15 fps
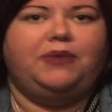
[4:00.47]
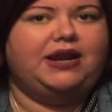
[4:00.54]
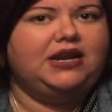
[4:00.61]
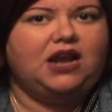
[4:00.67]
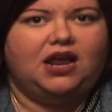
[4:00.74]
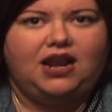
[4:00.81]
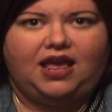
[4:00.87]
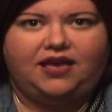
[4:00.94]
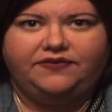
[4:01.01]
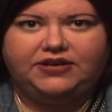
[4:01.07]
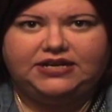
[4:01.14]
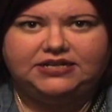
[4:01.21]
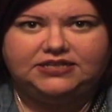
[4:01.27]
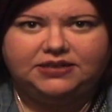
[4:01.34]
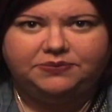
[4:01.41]
might not have
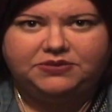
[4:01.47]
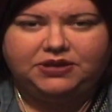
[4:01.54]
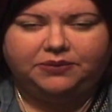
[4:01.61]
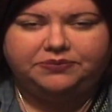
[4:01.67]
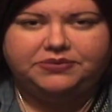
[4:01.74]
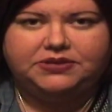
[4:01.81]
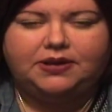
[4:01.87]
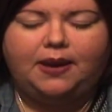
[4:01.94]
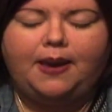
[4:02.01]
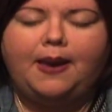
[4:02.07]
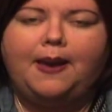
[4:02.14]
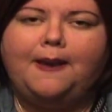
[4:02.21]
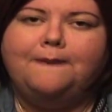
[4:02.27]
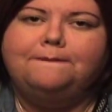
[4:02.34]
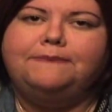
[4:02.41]
any symptoms.
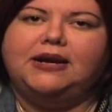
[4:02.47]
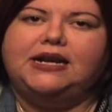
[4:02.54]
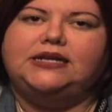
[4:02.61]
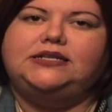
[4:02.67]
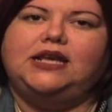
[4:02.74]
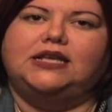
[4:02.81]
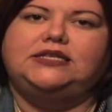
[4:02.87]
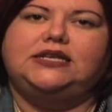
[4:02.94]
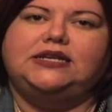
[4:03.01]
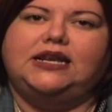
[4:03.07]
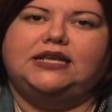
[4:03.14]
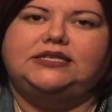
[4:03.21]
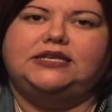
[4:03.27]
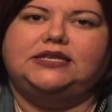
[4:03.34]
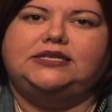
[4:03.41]
But it doesn't
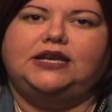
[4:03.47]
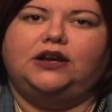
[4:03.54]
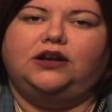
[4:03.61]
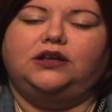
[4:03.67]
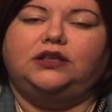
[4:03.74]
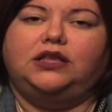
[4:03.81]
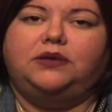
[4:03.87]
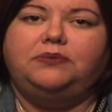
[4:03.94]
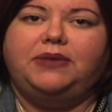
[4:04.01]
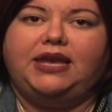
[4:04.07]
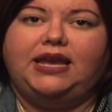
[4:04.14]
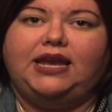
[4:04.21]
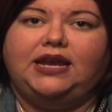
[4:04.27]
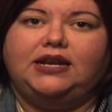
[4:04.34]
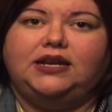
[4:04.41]
necessarily
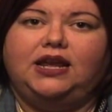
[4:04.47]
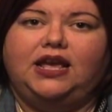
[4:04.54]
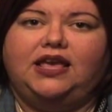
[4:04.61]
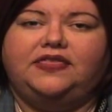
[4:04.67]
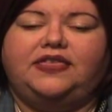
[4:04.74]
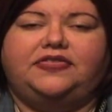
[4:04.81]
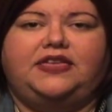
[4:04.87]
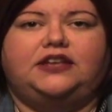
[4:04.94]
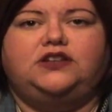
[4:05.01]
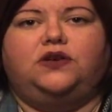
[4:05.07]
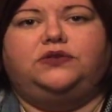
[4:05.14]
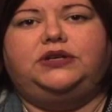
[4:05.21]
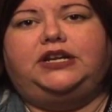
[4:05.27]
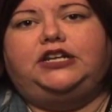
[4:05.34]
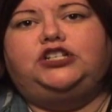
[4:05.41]
mean that they
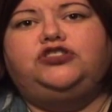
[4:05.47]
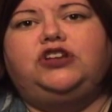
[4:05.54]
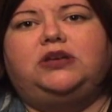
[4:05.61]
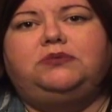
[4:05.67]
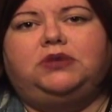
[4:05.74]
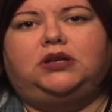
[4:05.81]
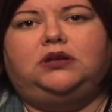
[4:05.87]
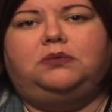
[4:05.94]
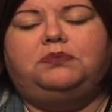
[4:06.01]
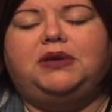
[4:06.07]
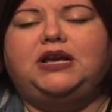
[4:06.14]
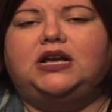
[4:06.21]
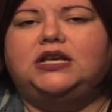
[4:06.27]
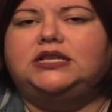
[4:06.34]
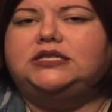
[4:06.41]
don't need treatment,
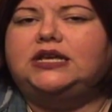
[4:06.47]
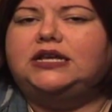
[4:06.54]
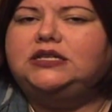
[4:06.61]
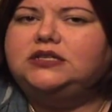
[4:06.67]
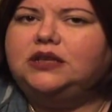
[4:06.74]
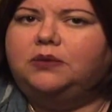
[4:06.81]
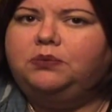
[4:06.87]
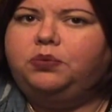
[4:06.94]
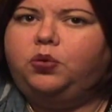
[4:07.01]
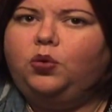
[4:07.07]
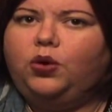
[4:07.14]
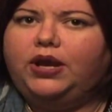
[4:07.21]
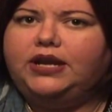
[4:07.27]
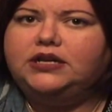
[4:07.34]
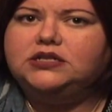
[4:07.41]
because at some
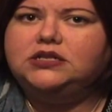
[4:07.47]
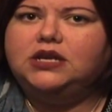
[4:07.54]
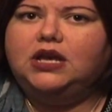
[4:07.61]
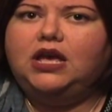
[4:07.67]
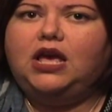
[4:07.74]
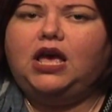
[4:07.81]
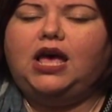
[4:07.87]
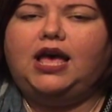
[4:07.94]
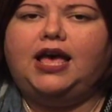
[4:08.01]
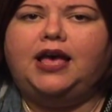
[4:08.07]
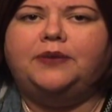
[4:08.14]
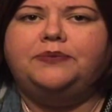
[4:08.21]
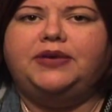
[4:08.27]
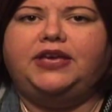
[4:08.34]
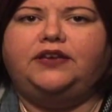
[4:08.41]
point,
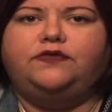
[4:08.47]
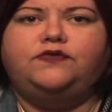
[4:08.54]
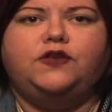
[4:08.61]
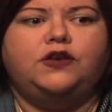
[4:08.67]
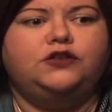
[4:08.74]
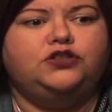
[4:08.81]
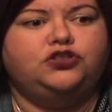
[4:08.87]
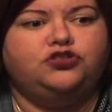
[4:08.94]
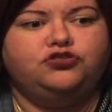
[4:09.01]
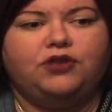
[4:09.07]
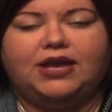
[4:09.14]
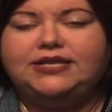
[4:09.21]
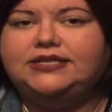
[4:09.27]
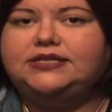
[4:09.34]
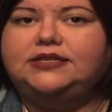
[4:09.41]
if
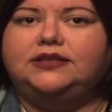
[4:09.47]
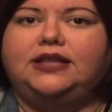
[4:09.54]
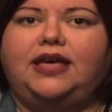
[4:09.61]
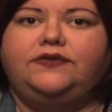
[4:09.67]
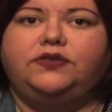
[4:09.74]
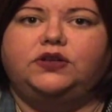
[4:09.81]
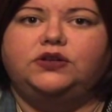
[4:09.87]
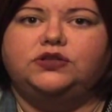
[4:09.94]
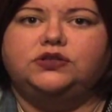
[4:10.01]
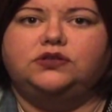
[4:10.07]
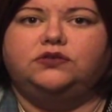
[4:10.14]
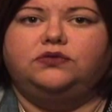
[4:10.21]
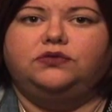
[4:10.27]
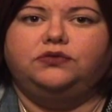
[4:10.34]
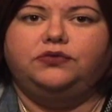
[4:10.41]
stress
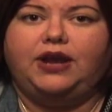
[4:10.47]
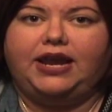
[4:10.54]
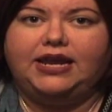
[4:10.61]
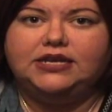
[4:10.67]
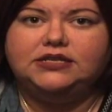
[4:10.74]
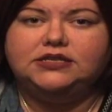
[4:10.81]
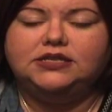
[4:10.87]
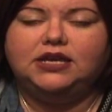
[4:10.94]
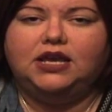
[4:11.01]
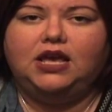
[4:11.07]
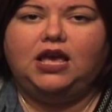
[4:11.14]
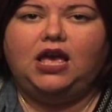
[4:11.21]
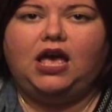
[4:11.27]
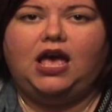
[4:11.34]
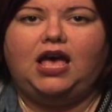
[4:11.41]
levels raise,
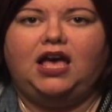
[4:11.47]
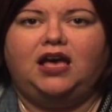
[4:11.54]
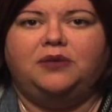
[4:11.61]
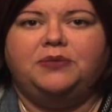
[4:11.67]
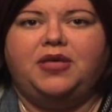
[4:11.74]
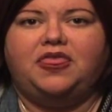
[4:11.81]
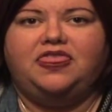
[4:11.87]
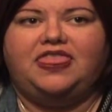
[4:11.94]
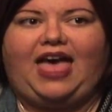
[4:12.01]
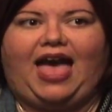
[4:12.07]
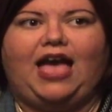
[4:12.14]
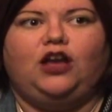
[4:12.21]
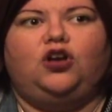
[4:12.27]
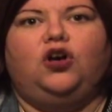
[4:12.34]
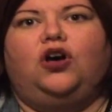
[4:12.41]

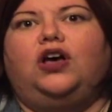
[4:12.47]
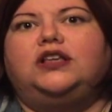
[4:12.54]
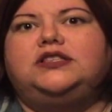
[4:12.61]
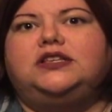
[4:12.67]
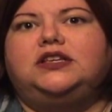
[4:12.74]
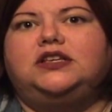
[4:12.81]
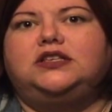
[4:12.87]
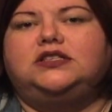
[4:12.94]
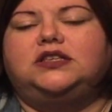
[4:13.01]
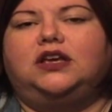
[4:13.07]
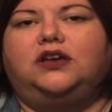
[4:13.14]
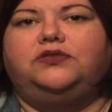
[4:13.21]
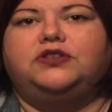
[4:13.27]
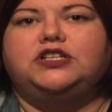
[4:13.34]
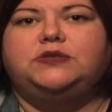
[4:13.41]
that causes
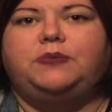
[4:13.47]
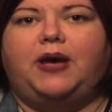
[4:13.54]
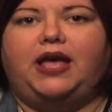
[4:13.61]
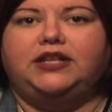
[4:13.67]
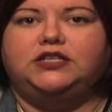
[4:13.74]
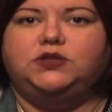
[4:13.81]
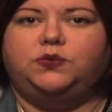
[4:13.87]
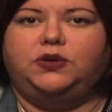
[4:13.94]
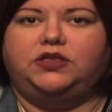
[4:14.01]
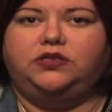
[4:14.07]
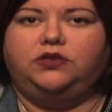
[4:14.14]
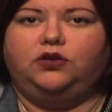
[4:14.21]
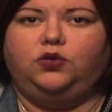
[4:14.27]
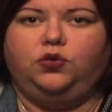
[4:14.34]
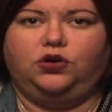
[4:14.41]
a response
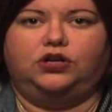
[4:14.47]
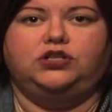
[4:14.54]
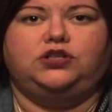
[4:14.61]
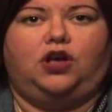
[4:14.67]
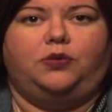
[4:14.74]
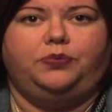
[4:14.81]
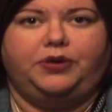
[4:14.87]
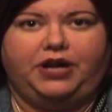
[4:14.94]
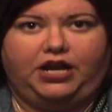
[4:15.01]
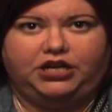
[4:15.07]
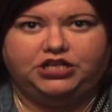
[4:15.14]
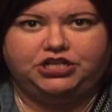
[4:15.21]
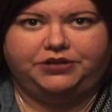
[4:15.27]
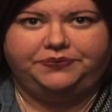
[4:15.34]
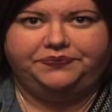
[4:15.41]
with cortisol
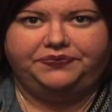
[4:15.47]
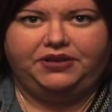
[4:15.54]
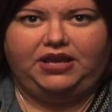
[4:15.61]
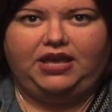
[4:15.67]
production.